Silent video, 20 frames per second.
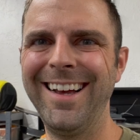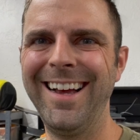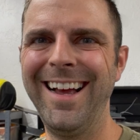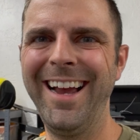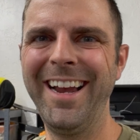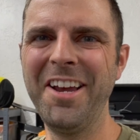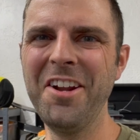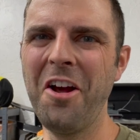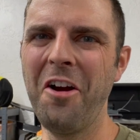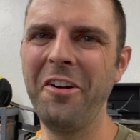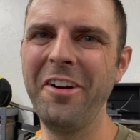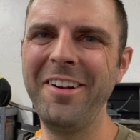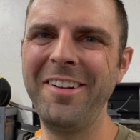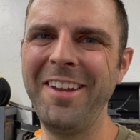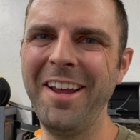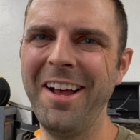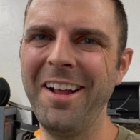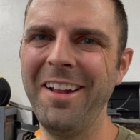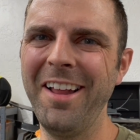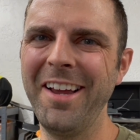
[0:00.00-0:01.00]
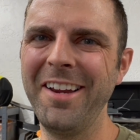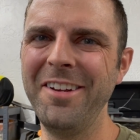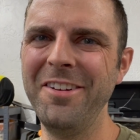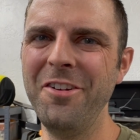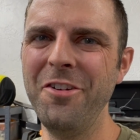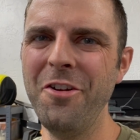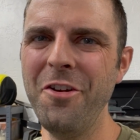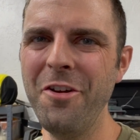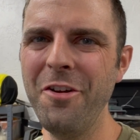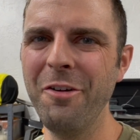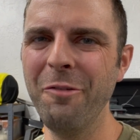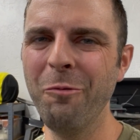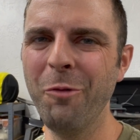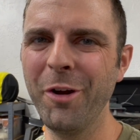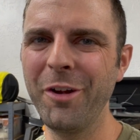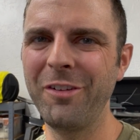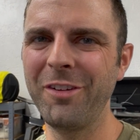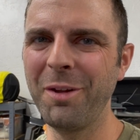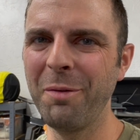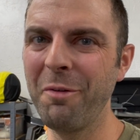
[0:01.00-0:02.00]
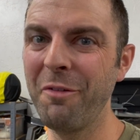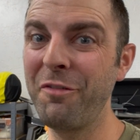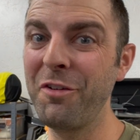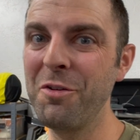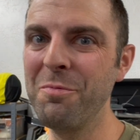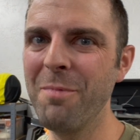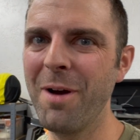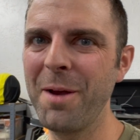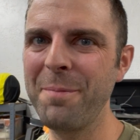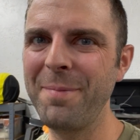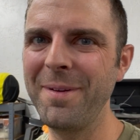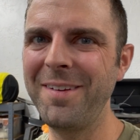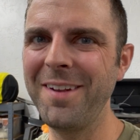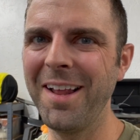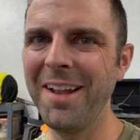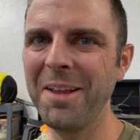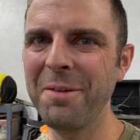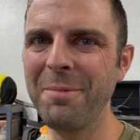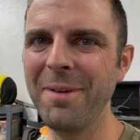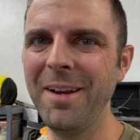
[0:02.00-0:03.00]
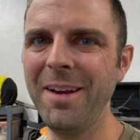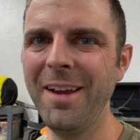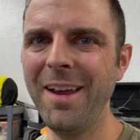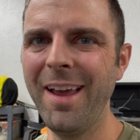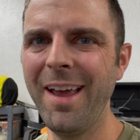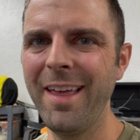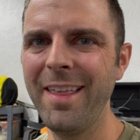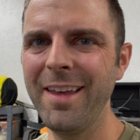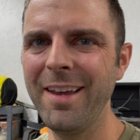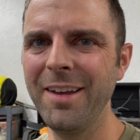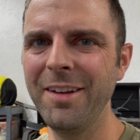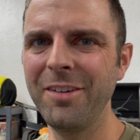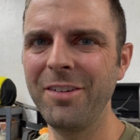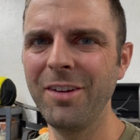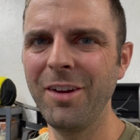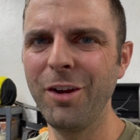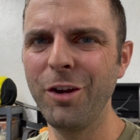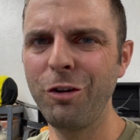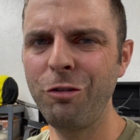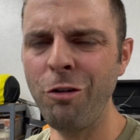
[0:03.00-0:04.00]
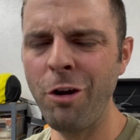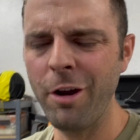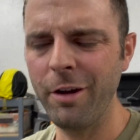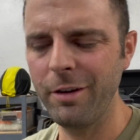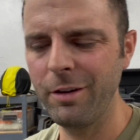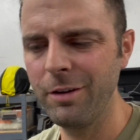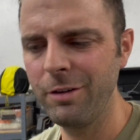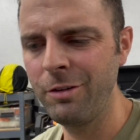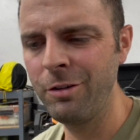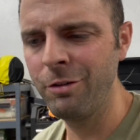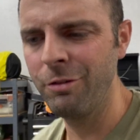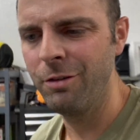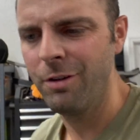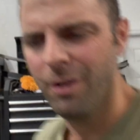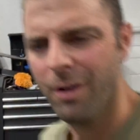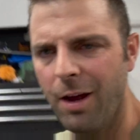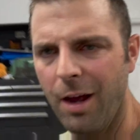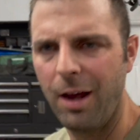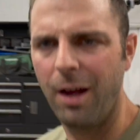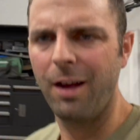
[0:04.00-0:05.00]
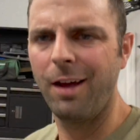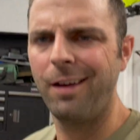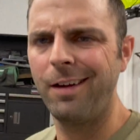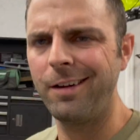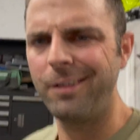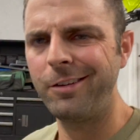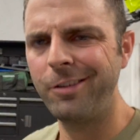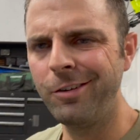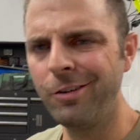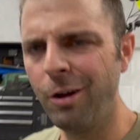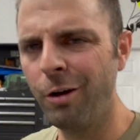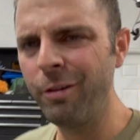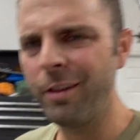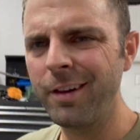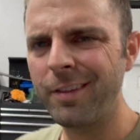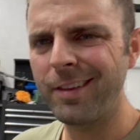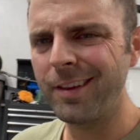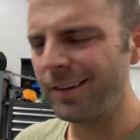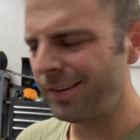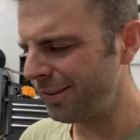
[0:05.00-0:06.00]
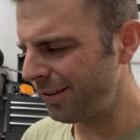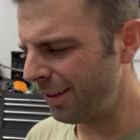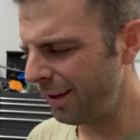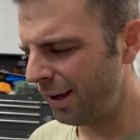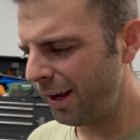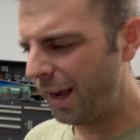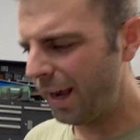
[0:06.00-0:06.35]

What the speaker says: I can already tell what some of you might be telling me is, Greg, dude, do you know that this thing